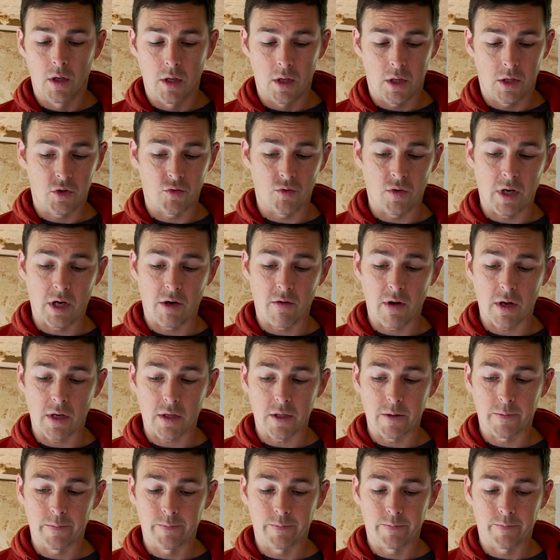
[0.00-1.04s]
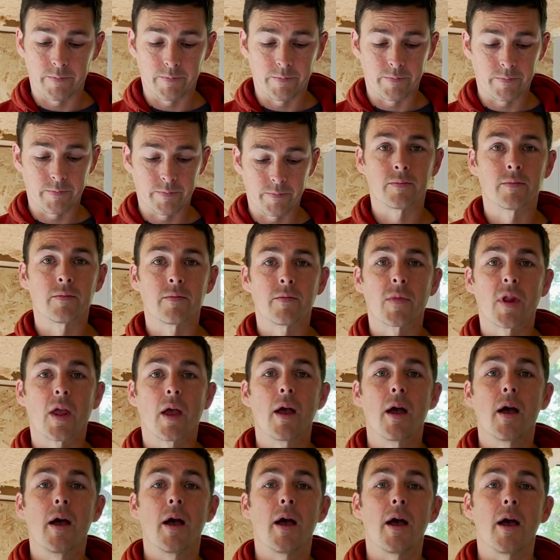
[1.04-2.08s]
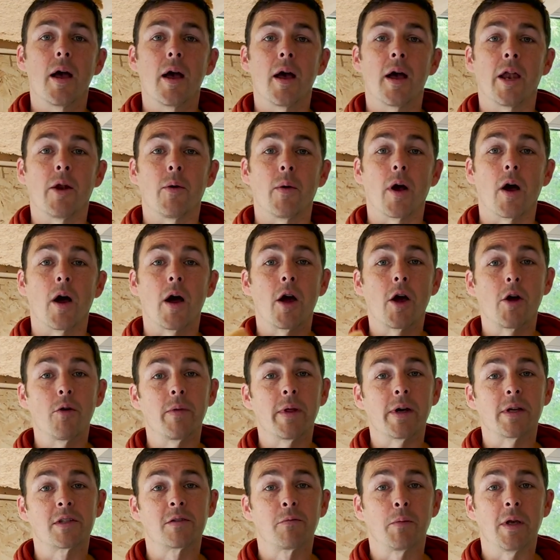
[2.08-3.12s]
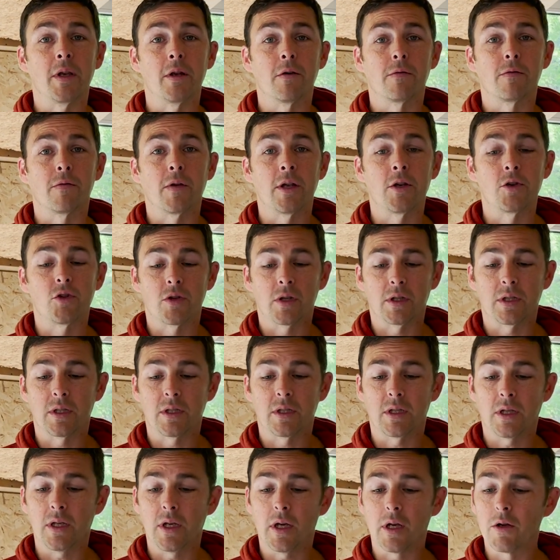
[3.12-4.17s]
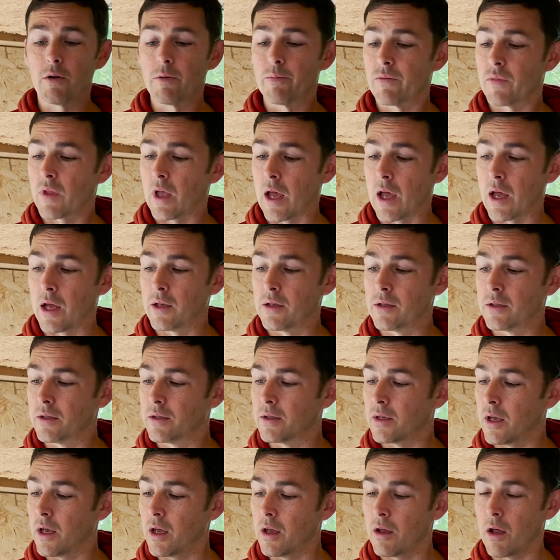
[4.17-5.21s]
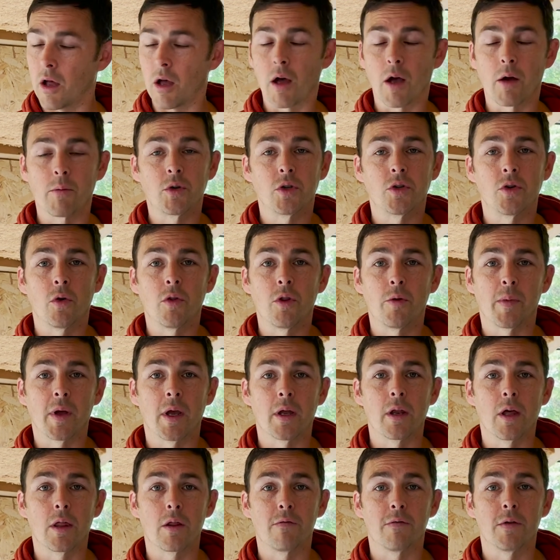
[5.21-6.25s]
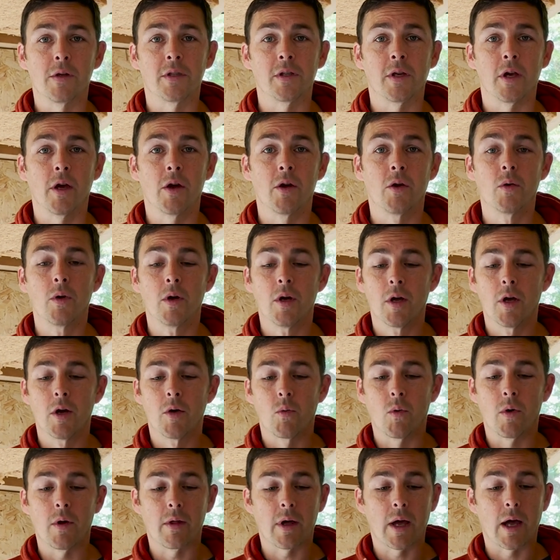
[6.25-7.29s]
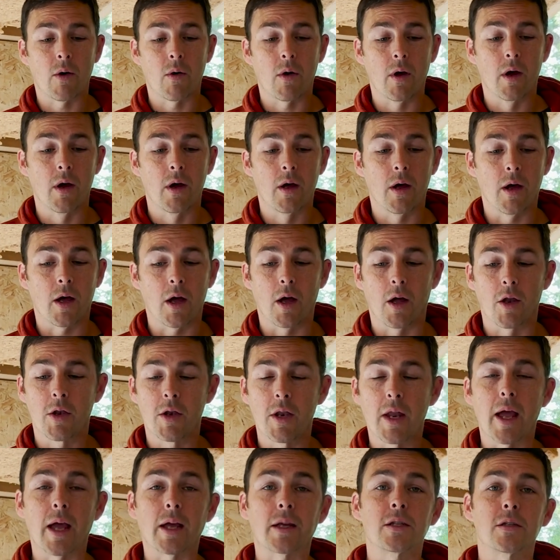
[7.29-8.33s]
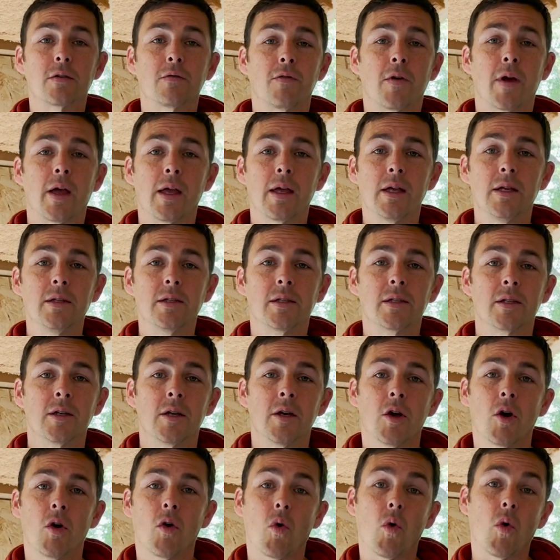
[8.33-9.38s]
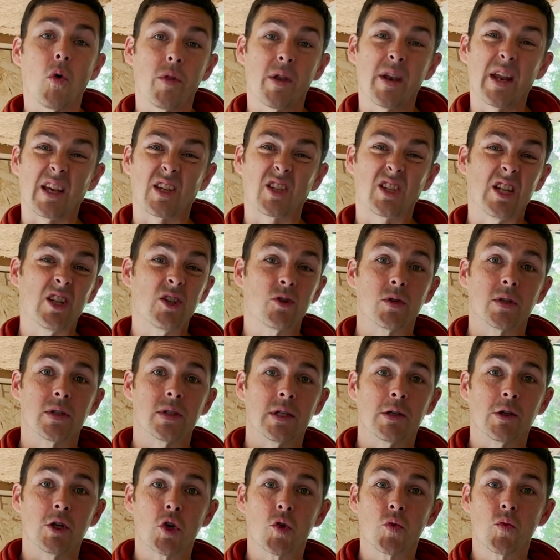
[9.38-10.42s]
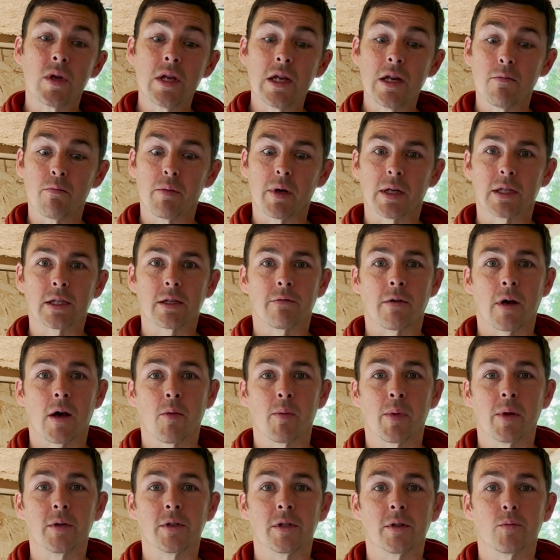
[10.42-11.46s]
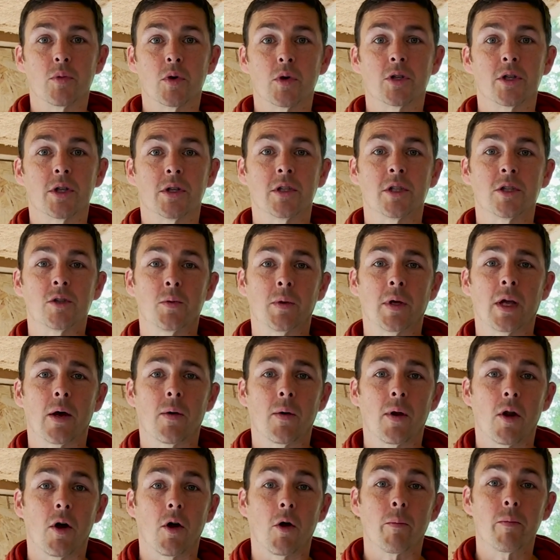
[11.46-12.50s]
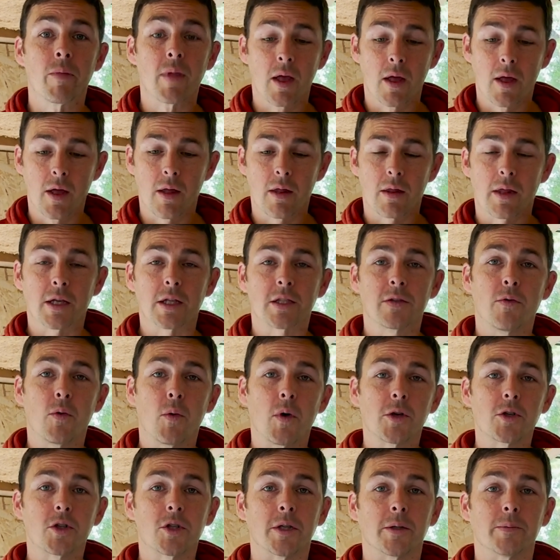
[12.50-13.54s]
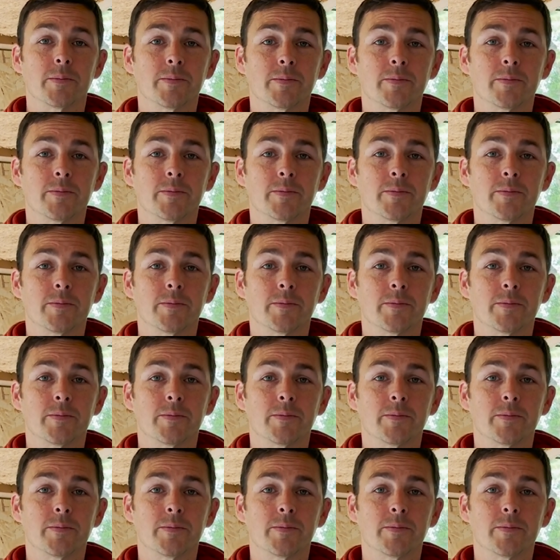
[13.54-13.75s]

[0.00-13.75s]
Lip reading: It's really great. Anyway, I hope that's been of interest to you, and I'm sure there'll be another video with our next phase or the next interesting green bit of our building project as we go along. Thanks for watching.